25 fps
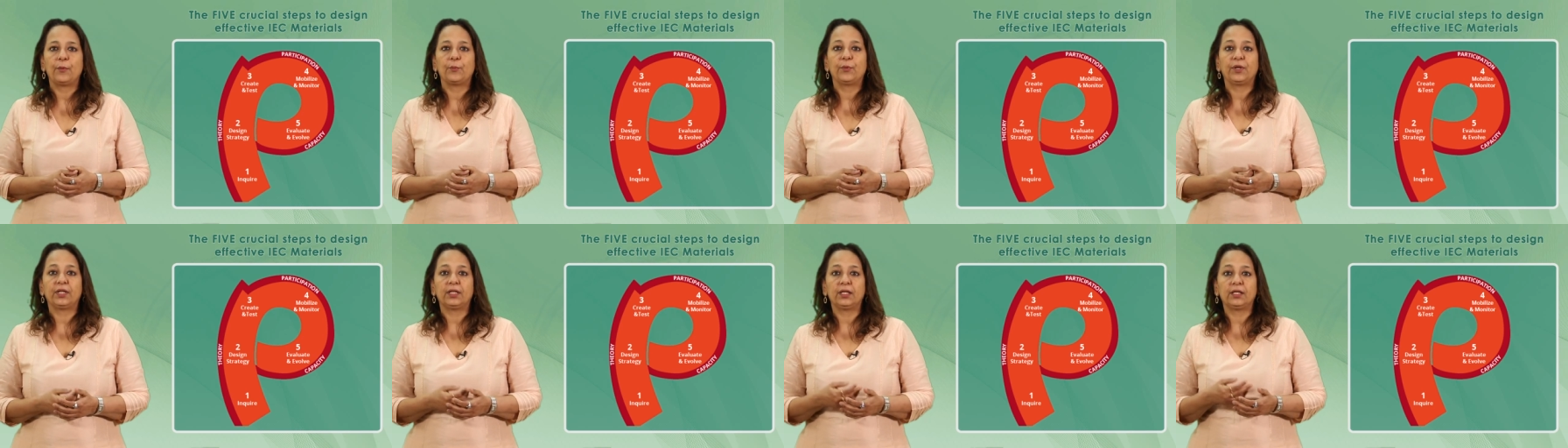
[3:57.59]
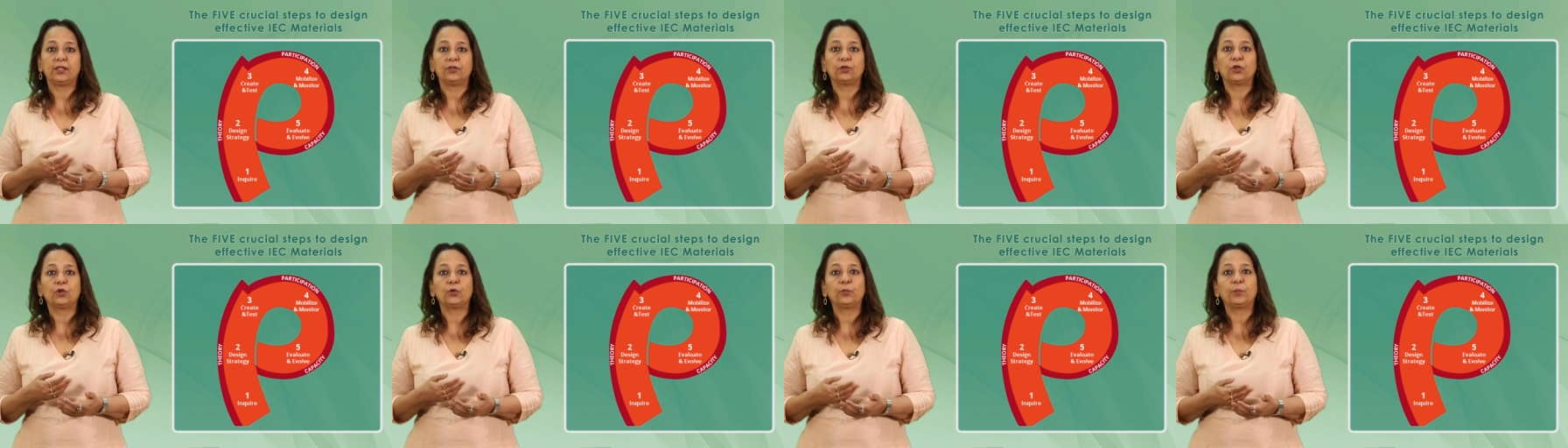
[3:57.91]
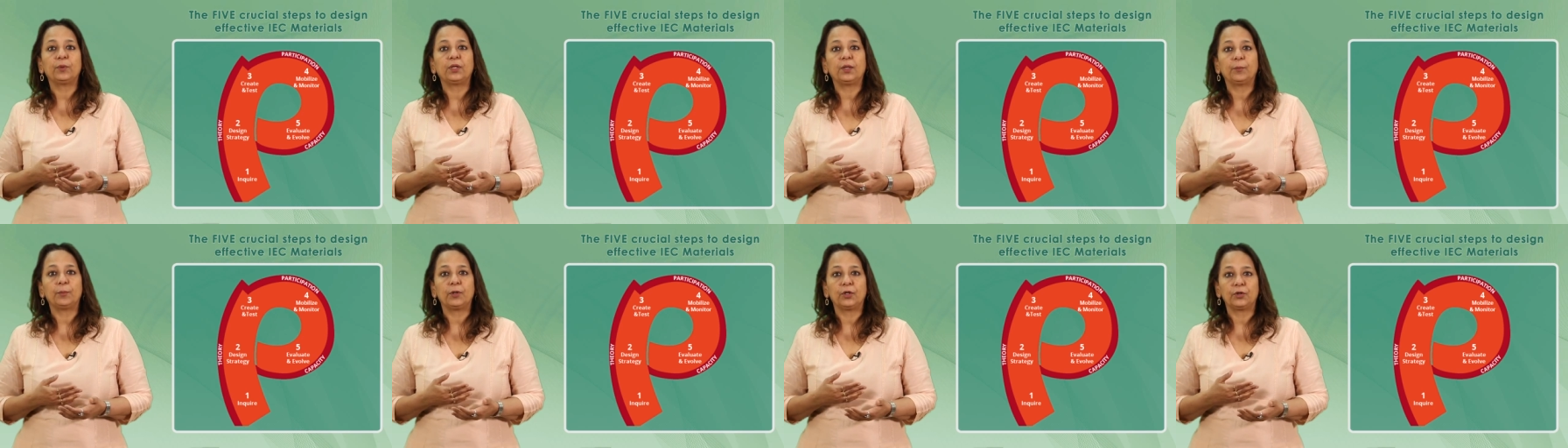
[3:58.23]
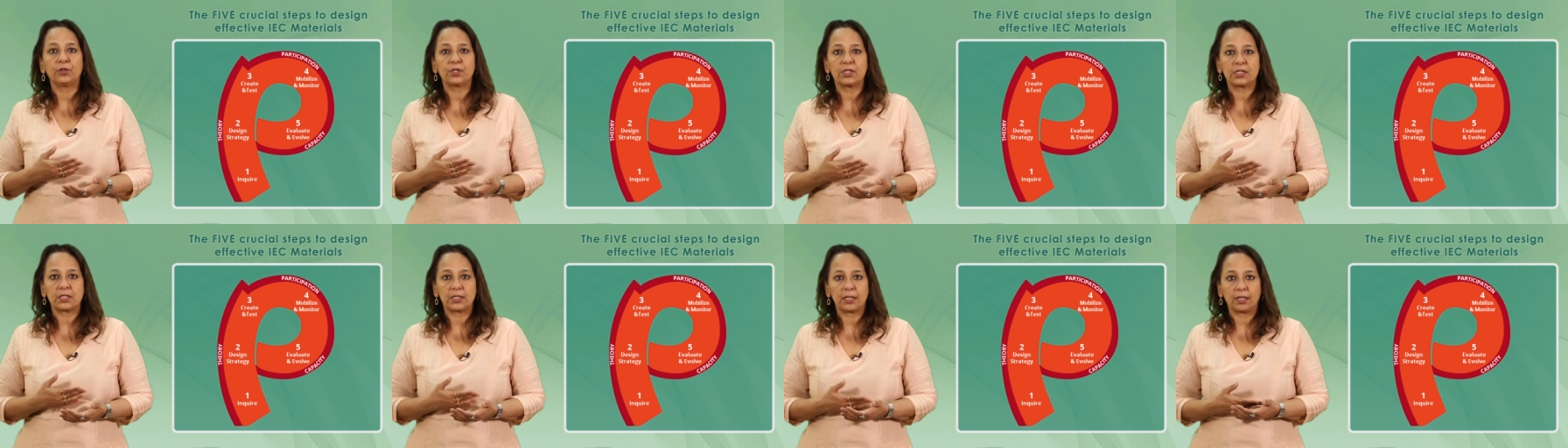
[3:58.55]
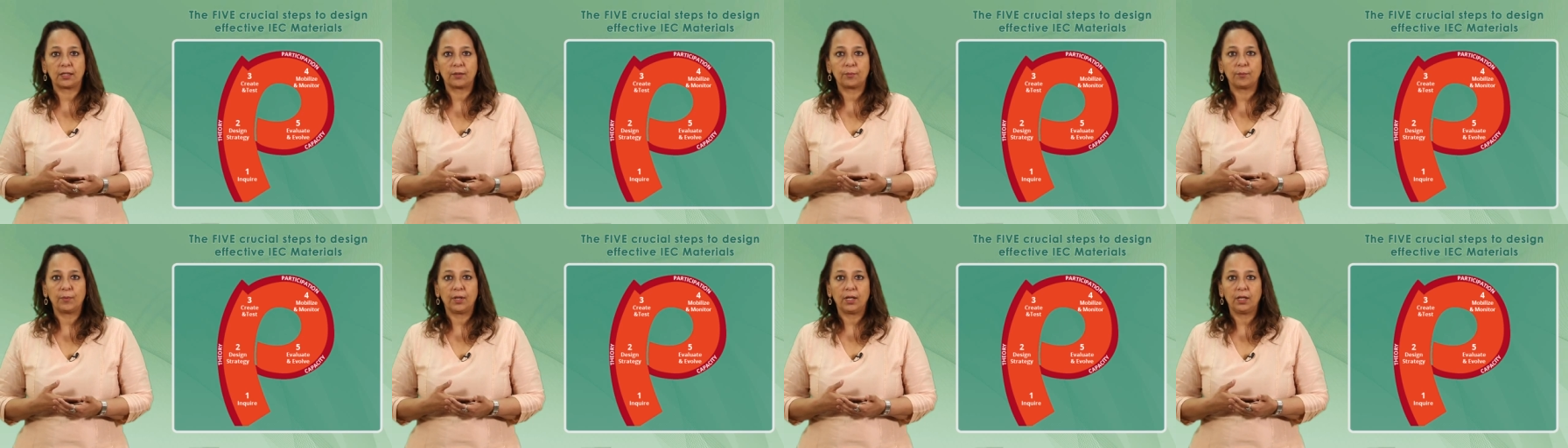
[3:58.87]
whether it's going to be about
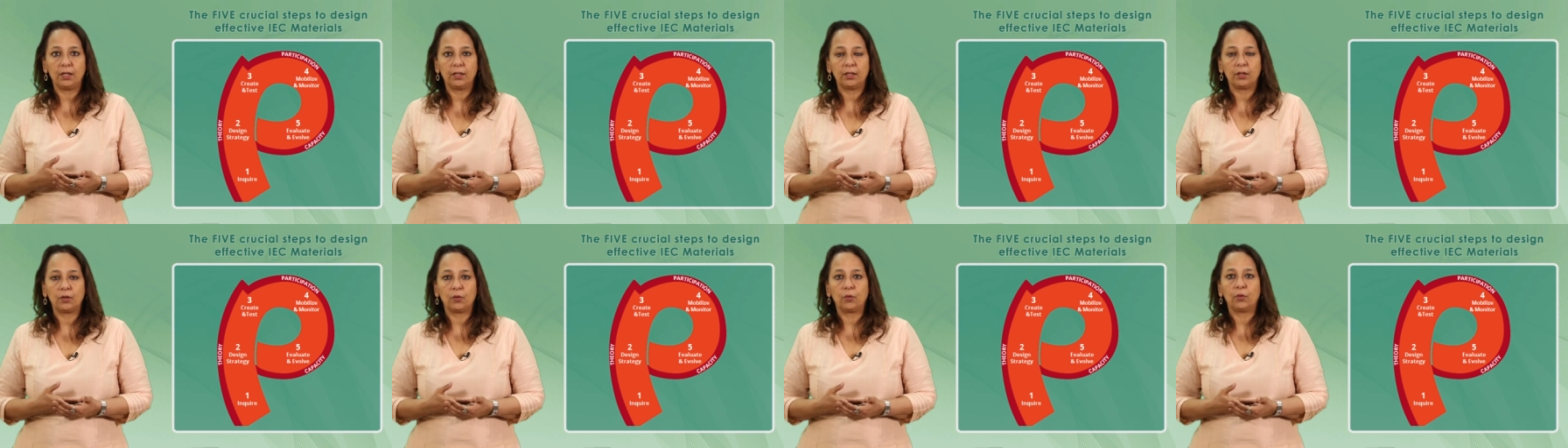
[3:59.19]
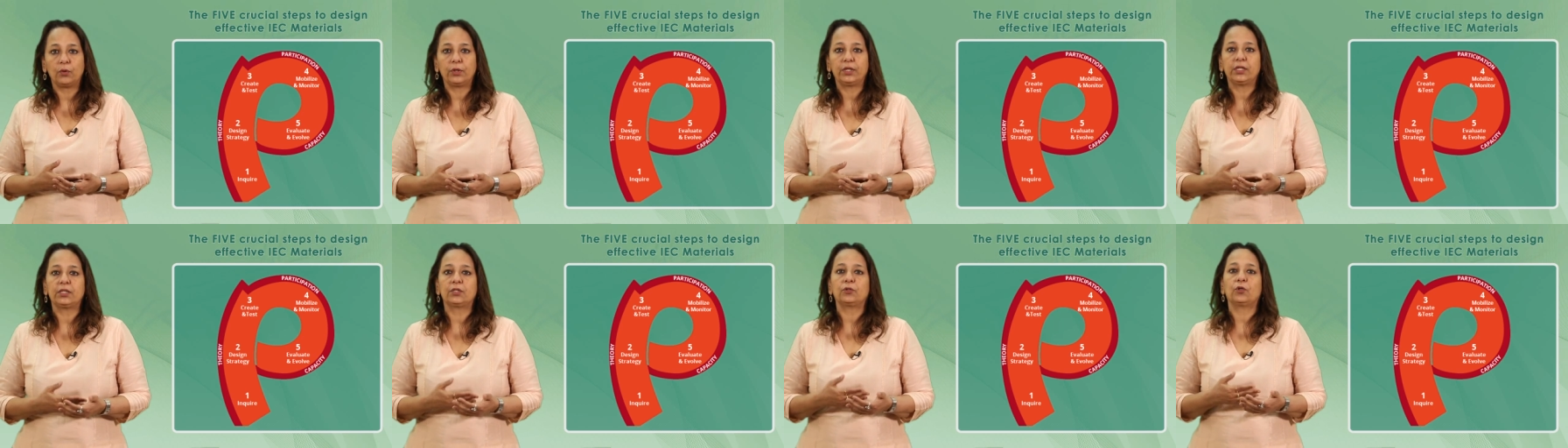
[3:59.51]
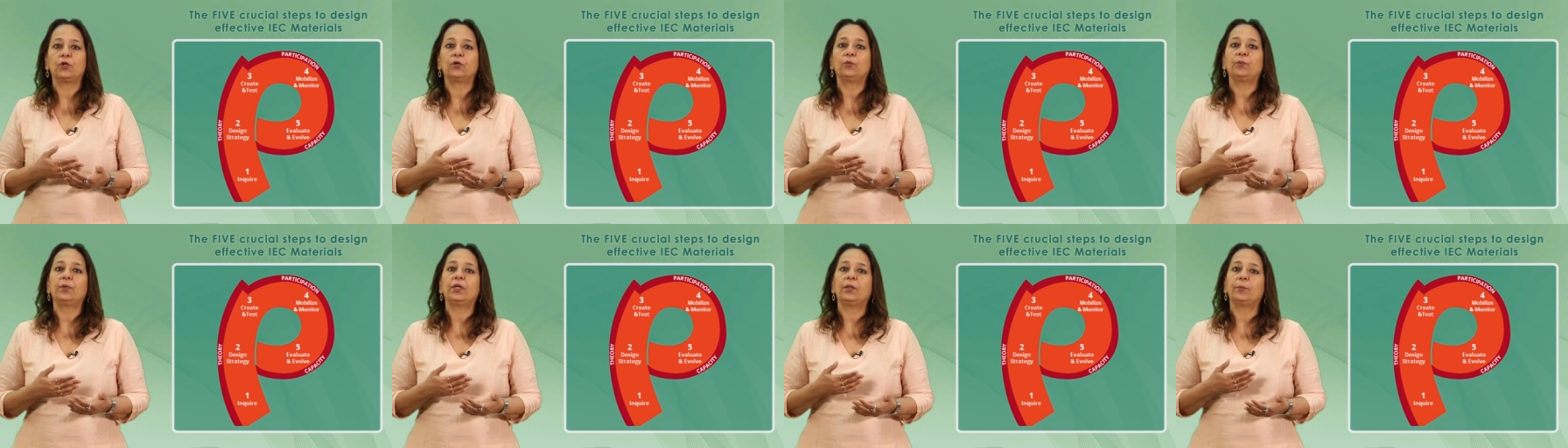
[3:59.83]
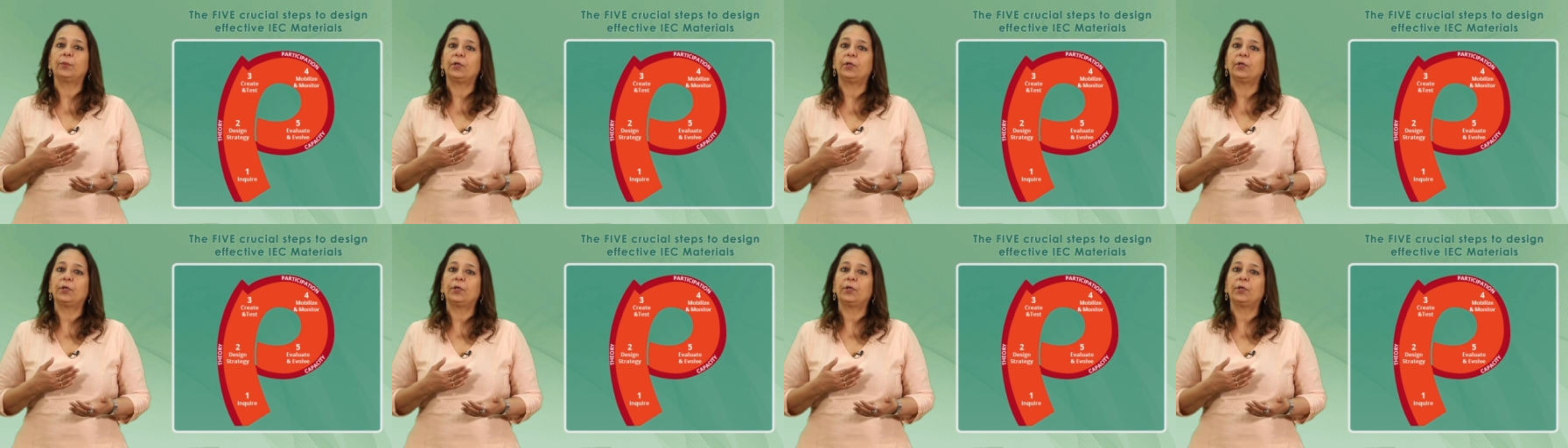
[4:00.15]
stigma or it's going to be